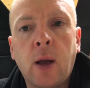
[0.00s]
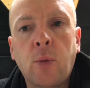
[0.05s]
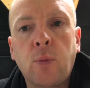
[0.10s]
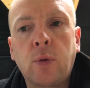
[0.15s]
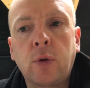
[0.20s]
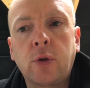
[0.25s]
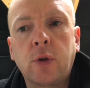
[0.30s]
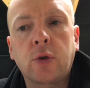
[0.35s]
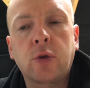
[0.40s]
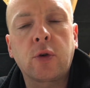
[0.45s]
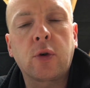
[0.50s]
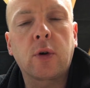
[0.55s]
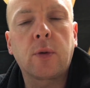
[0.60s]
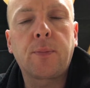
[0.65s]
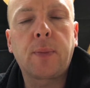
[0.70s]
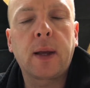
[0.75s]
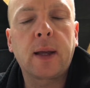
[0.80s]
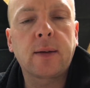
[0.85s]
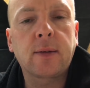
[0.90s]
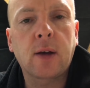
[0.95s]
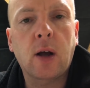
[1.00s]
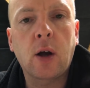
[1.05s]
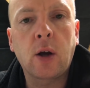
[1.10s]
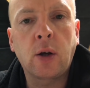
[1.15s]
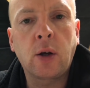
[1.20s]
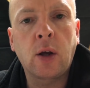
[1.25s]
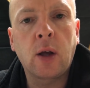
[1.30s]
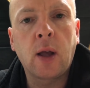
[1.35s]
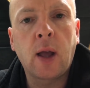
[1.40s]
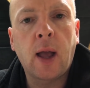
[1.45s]
We'll just sort of pace it
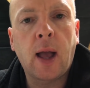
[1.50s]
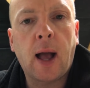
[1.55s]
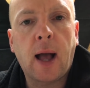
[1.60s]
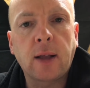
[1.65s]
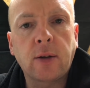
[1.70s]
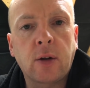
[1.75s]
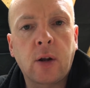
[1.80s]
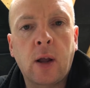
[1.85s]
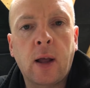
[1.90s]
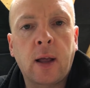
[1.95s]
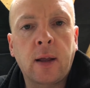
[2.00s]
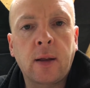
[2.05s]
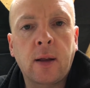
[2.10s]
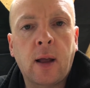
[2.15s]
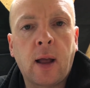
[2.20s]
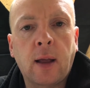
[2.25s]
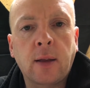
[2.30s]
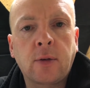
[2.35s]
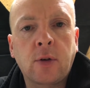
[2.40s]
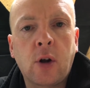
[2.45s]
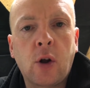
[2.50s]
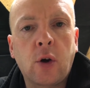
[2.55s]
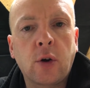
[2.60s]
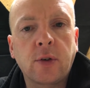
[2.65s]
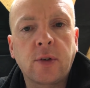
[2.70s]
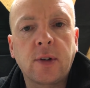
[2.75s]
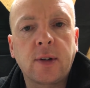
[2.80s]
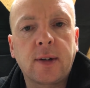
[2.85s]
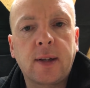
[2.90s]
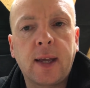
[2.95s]
out as long
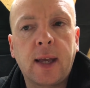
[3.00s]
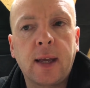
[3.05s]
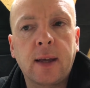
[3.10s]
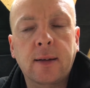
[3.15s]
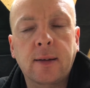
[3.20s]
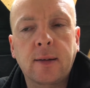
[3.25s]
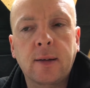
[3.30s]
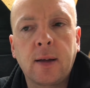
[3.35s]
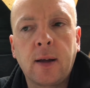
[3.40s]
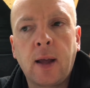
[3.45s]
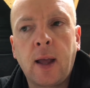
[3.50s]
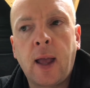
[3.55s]
as it takes.